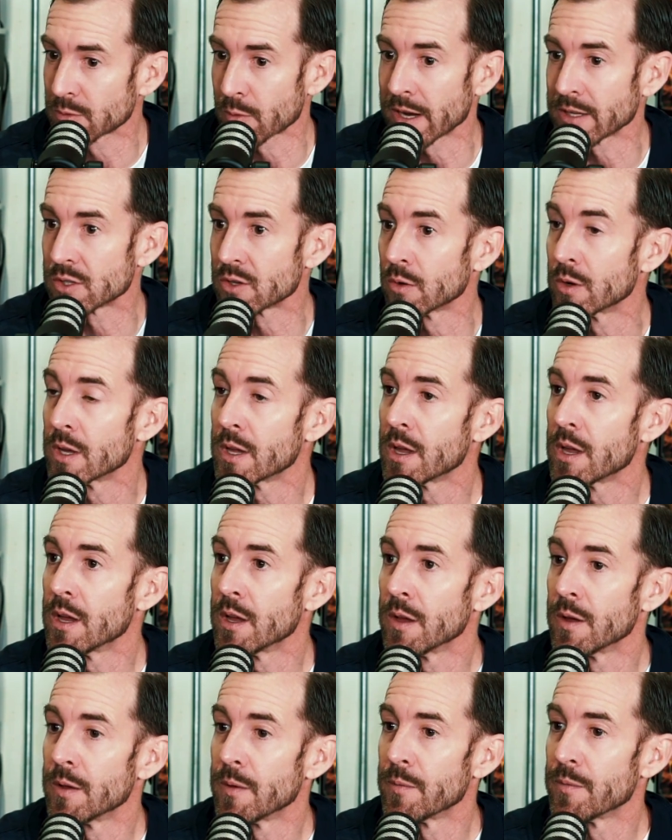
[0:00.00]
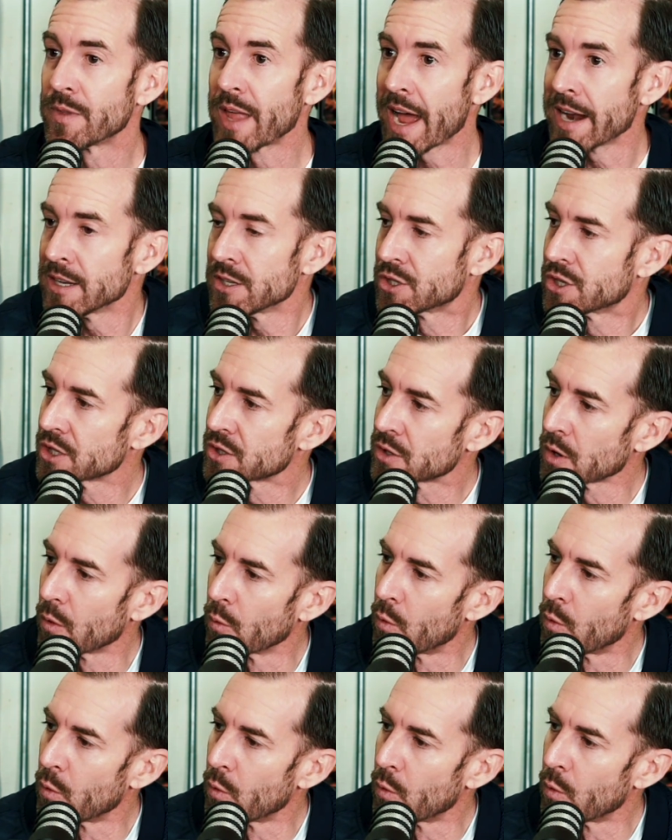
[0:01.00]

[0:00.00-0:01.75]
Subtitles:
right? So that is just